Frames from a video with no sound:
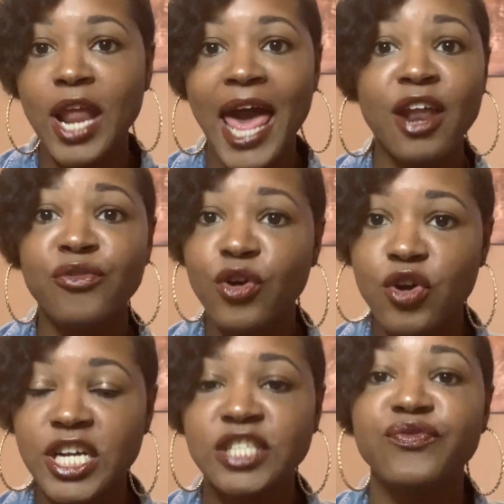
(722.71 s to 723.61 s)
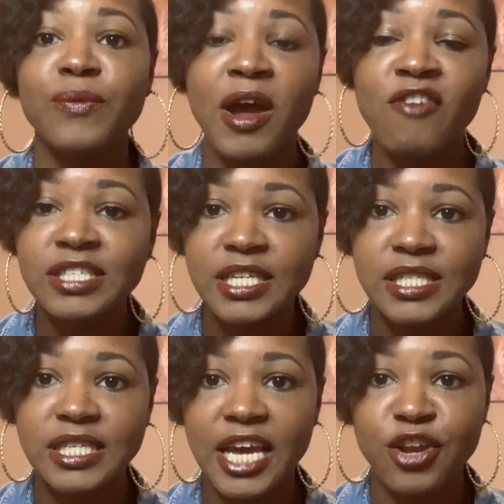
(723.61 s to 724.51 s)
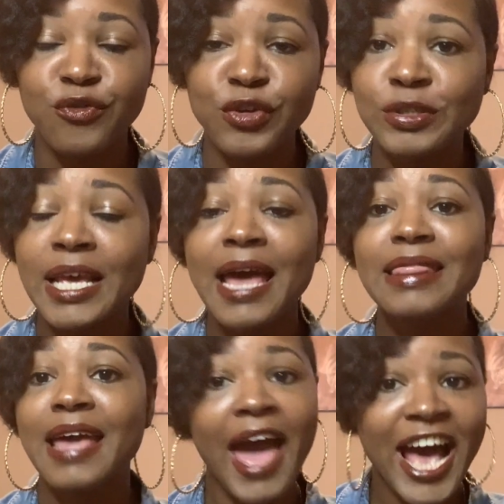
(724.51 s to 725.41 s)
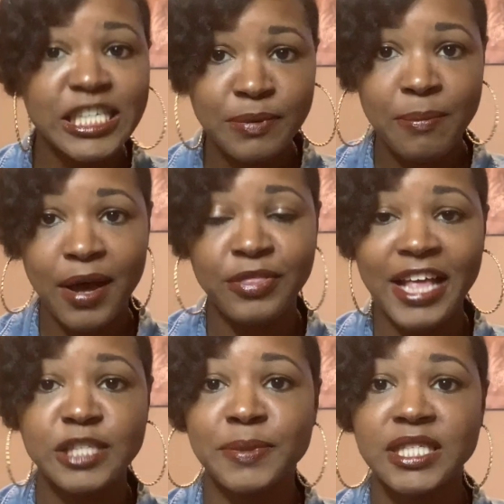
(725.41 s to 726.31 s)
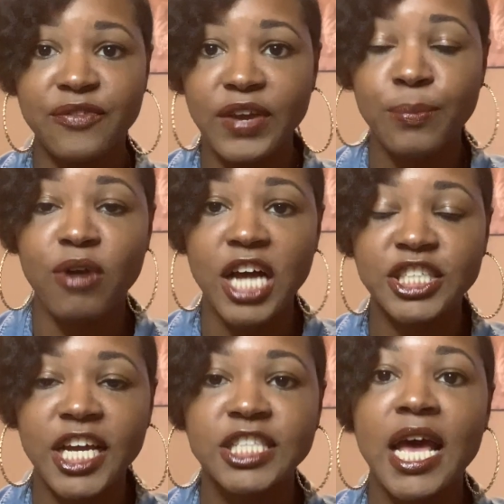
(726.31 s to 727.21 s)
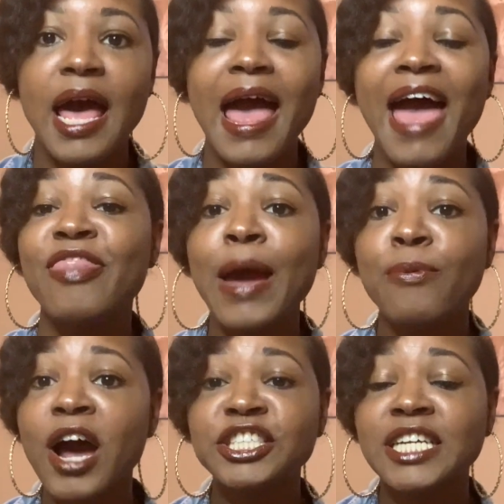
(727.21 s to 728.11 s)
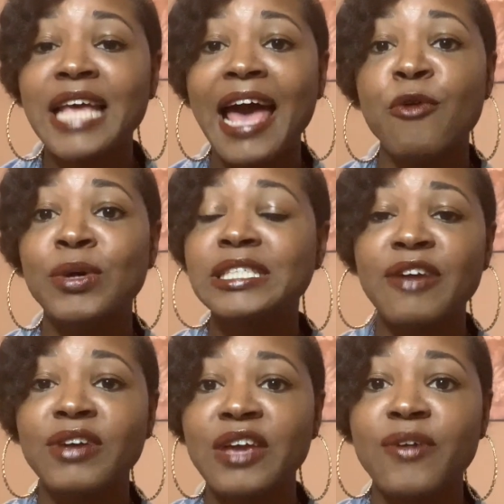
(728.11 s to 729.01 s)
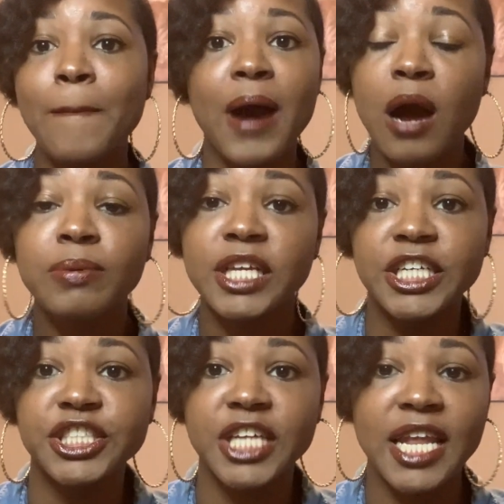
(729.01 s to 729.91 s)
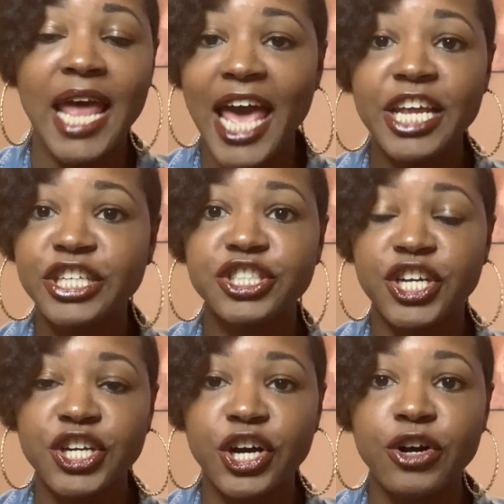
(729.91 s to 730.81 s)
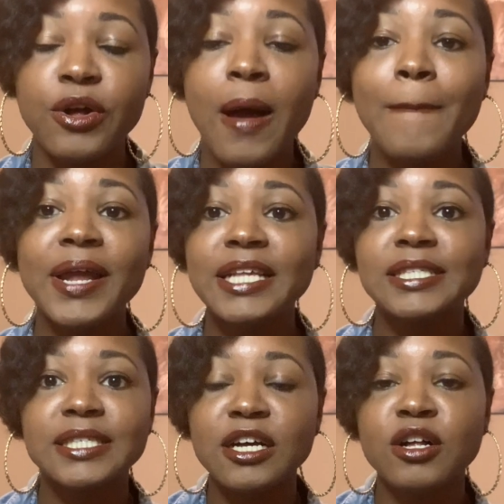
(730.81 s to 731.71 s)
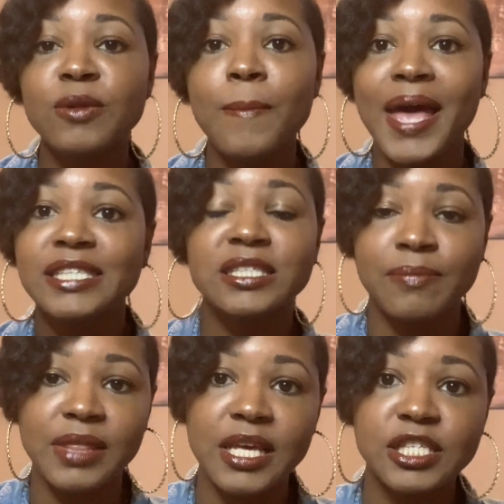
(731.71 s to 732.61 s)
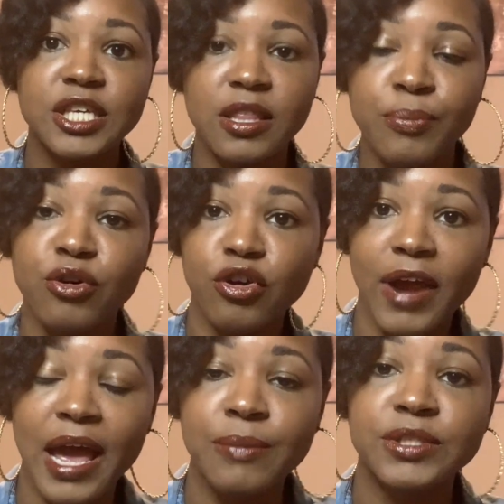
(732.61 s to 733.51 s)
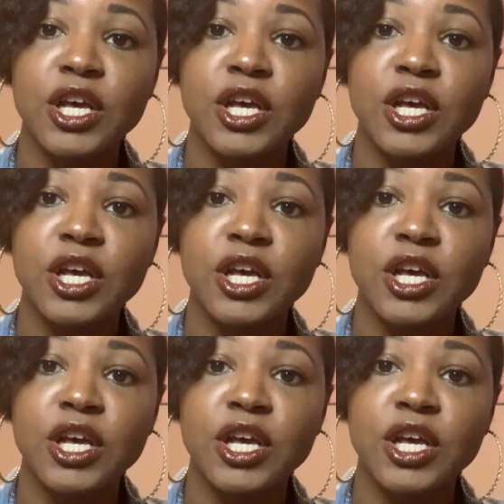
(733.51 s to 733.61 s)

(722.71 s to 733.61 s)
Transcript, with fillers: And of course, for my residency interviews, they asked me about that specific project. And that project was never even published in any journal, but it still meant something to the programs.